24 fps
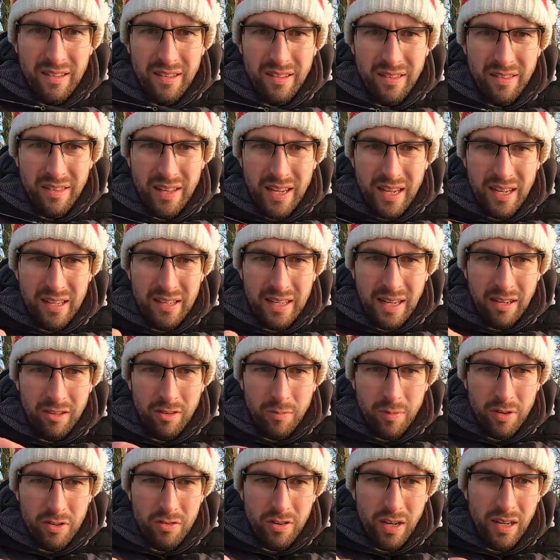And there, down
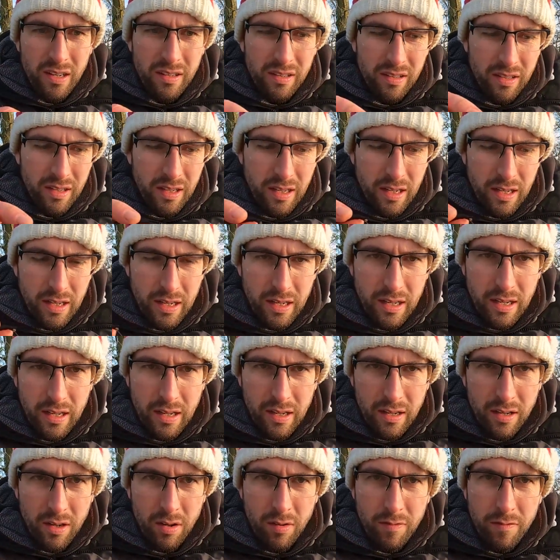to my trace.
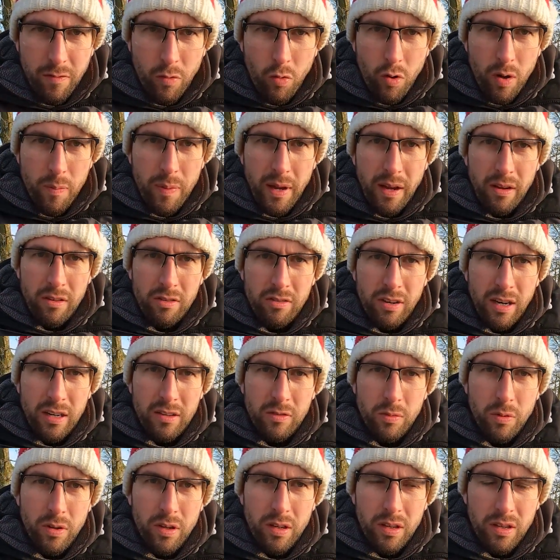Got a 40-pound
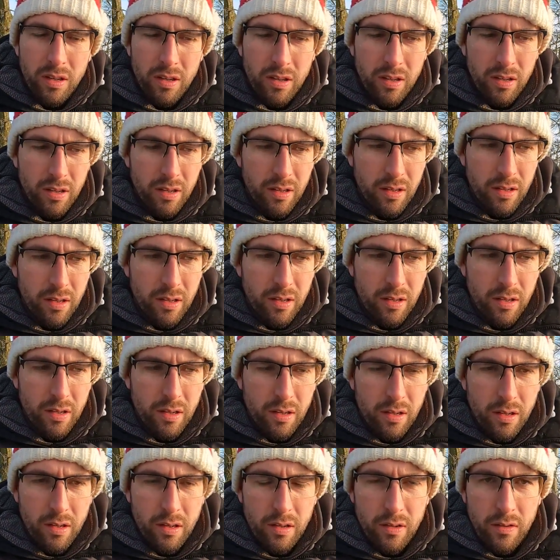trace wire,
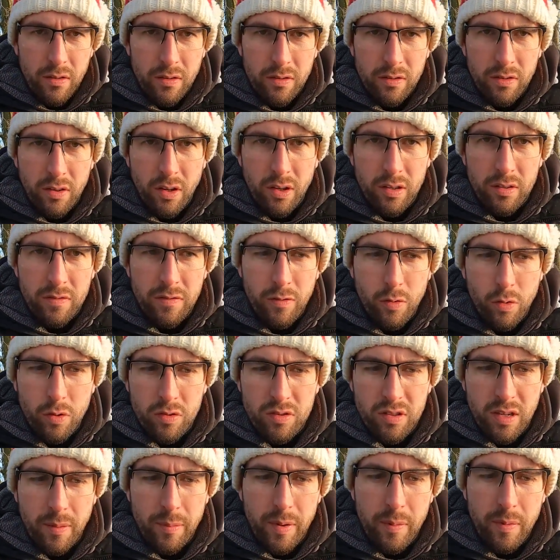size 4
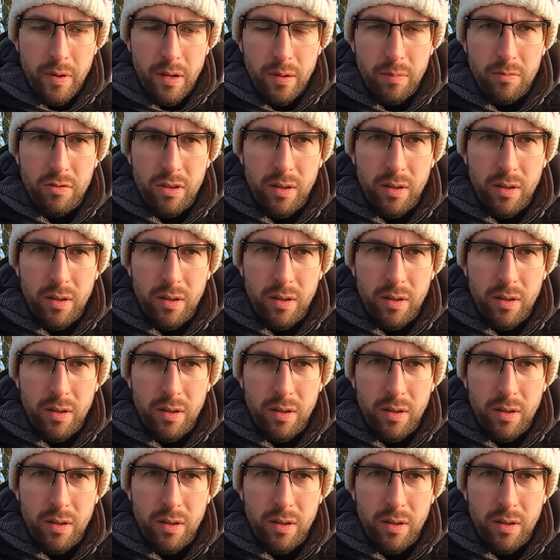semi-barb